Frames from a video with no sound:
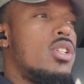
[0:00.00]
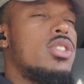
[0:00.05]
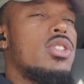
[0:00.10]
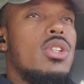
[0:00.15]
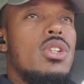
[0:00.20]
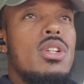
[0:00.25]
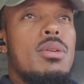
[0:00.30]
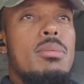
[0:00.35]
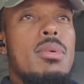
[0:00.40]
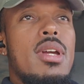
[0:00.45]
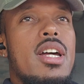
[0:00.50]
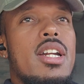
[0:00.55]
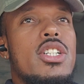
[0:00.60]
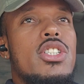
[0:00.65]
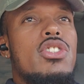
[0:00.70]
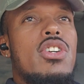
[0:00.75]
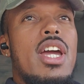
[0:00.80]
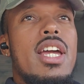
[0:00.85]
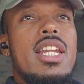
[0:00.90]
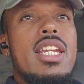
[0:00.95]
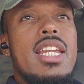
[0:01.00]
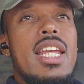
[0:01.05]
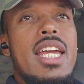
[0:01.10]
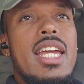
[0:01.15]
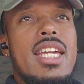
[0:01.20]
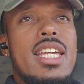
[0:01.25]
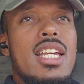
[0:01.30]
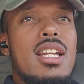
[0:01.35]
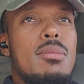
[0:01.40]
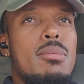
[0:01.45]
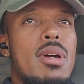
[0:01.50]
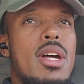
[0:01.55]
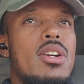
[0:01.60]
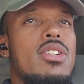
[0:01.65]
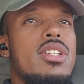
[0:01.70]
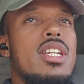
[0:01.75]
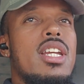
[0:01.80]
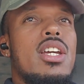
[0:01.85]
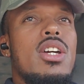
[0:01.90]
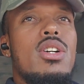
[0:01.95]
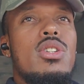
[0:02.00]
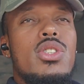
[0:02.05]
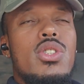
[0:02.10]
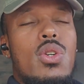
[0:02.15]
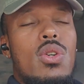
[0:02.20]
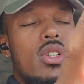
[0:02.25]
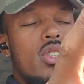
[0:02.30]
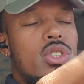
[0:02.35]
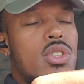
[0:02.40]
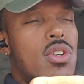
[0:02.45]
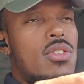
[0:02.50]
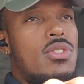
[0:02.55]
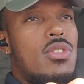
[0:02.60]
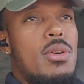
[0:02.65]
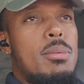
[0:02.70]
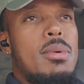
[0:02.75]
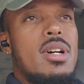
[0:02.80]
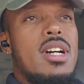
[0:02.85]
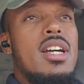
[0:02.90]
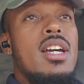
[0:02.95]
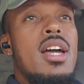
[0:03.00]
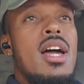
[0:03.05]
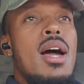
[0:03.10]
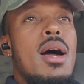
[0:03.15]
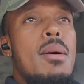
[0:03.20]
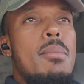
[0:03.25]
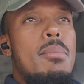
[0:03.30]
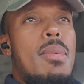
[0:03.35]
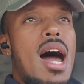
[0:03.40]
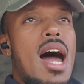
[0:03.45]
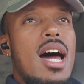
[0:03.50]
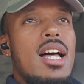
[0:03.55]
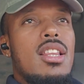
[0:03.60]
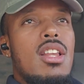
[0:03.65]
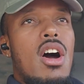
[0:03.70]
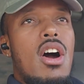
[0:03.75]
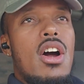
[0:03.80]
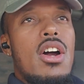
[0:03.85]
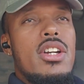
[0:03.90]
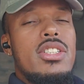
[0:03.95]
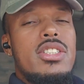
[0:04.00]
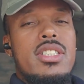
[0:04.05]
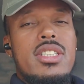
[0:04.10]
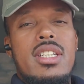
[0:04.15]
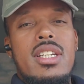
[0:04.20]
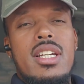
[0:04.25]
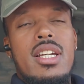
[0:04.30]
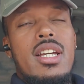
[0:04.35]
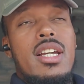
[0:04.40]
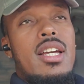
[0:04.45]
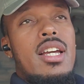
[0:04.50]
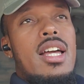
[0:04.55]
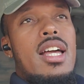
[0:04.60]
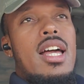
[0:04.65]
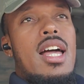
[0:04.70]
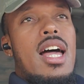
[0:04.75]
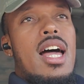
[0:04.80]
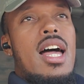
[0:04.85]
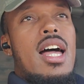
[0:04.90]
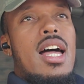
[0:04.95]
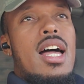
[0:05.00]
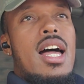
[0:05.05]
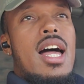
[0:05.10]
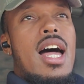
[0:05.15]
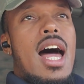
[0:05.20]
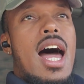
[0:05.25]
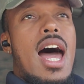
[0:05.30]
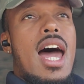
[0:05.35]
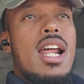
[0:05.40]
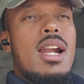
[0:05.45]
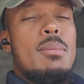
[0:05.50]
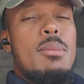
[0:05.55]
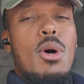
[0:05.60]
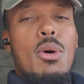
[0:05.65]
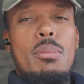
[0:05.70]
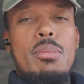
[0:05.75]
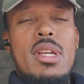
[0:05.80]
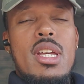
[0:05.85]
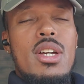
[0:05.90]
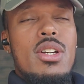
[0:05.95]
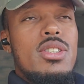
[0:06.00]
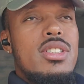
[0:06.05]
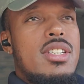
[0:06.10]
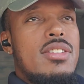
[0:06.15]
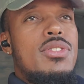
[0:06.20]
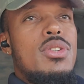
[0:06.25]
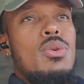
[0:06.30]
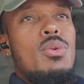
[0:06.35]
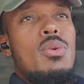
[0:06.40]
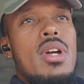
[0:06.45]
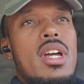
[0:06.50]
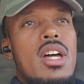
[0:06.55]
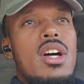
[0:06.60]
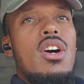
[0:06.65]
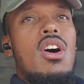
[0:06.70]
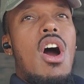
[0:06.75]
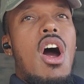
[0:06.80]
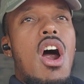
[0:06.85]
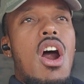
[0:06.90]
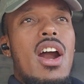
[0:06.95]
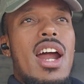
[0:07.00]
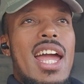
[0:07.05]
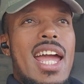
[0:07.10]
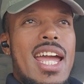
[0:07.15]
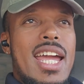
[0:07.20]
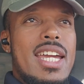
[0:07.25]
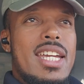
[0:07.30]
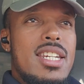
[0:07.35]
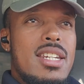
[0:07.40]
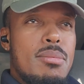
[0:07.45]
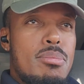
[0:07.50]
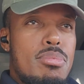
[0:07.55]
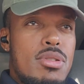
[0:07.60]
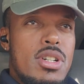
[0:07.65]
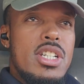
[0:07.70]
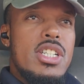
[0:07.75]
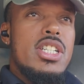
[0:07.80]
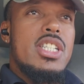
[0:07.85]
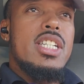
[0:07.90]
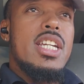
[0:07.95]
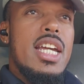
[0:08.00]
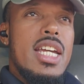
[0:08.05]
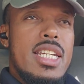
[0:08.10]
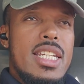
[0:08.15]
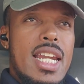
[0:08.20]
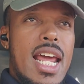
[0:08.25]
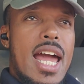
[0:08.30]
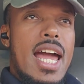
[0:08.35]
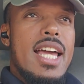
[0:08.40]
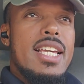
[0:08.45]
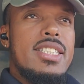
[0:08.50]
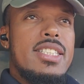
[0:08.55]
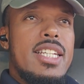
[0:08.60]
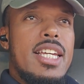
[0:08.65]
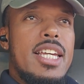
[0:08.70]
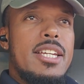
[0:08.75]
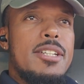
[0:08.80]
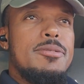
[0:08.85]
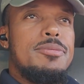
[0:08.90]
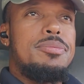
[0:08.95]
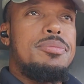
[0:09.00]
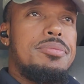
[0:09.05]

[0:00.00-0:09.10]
So you can be able to trade it in, get a better deal, so on and so forth. But by and large, automobiles, if you will, are a depreciating asset.